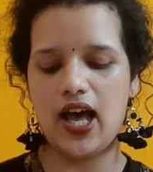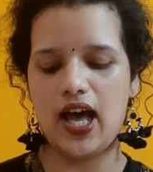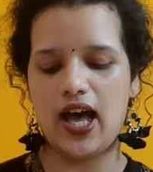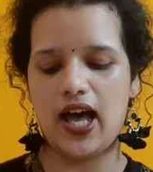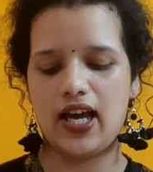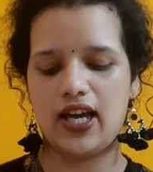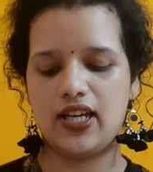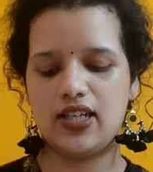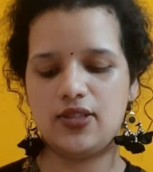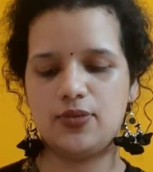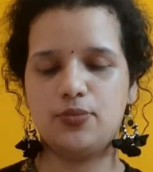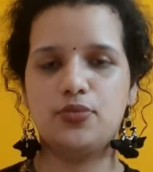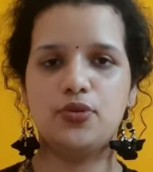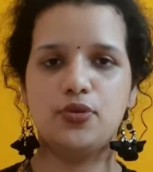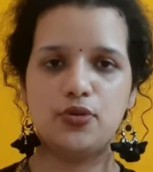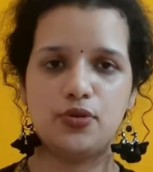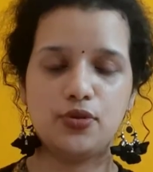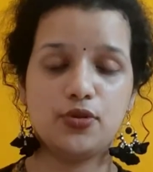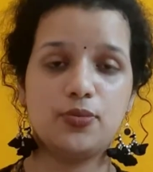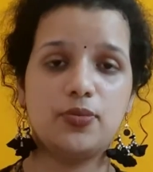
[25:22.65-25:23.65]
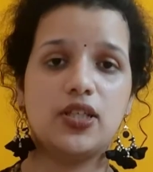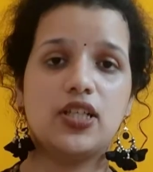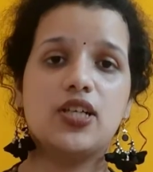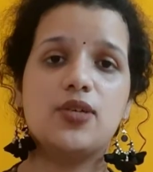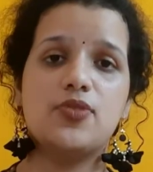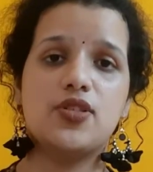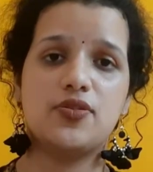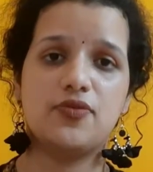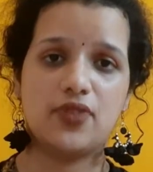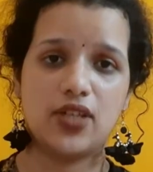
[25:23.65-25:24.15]
and Bruno
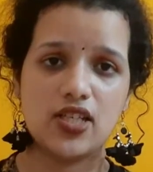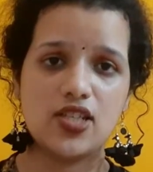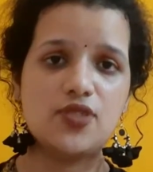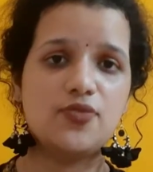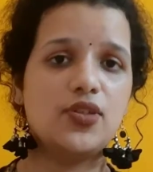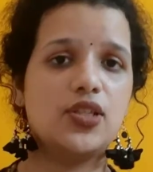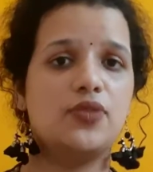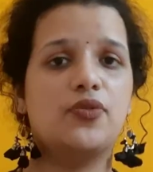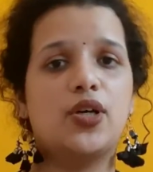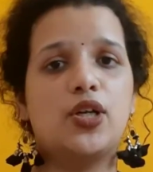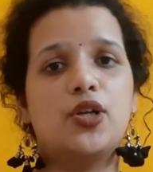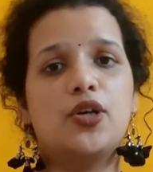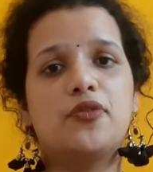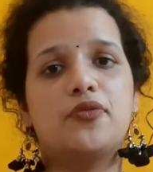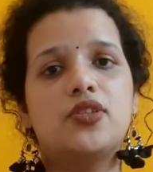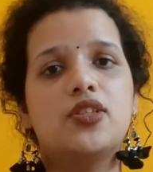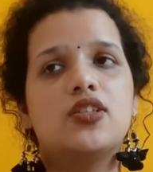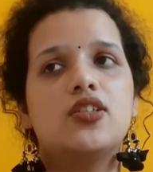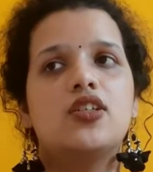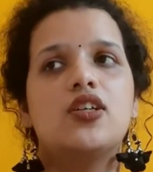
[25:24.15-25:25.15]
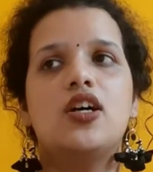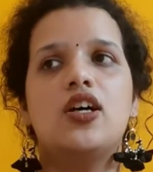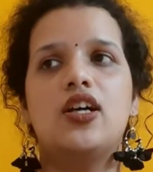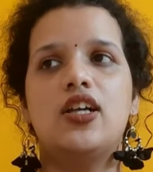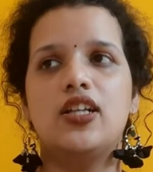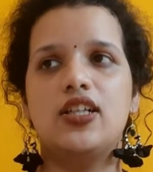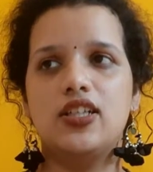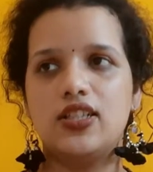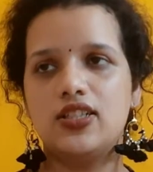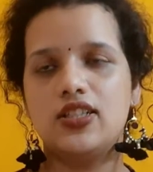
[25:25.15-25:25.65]
becomes friends with one of the
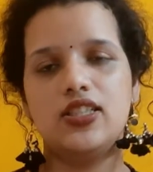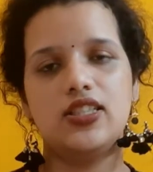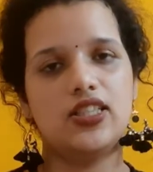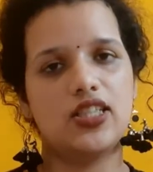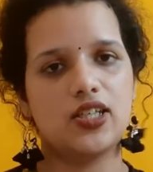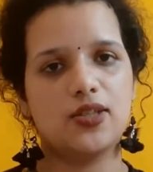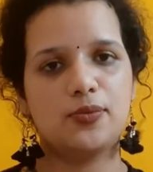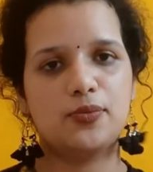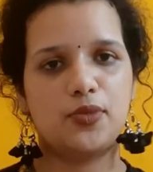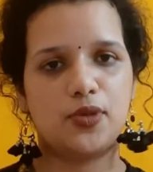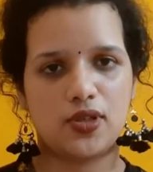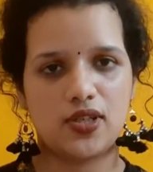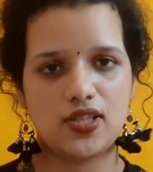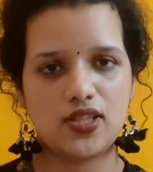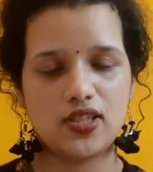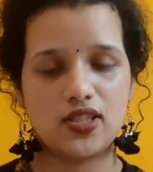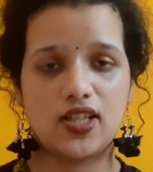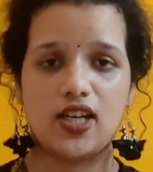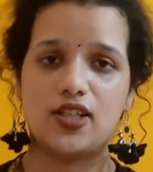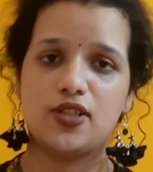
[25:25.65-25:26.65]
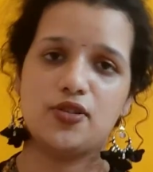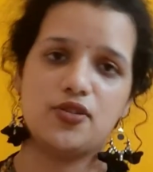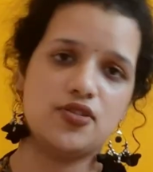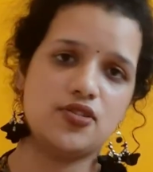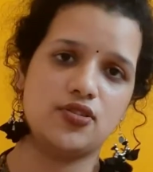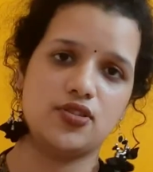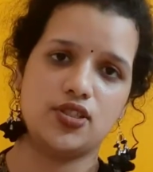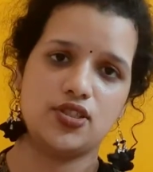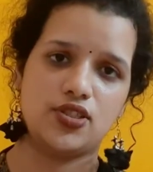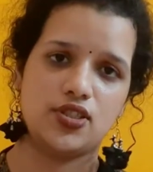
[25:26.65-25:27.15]
little young boys in that
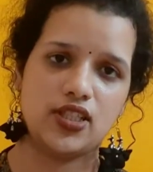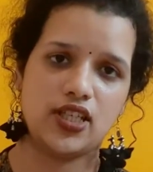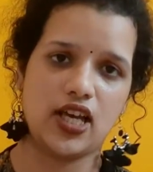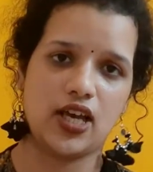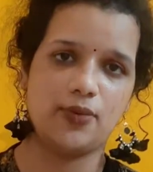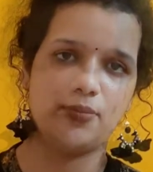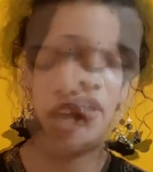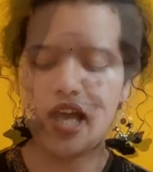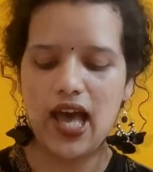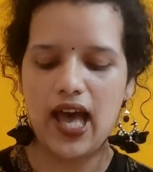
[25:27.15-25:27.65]
concentration camp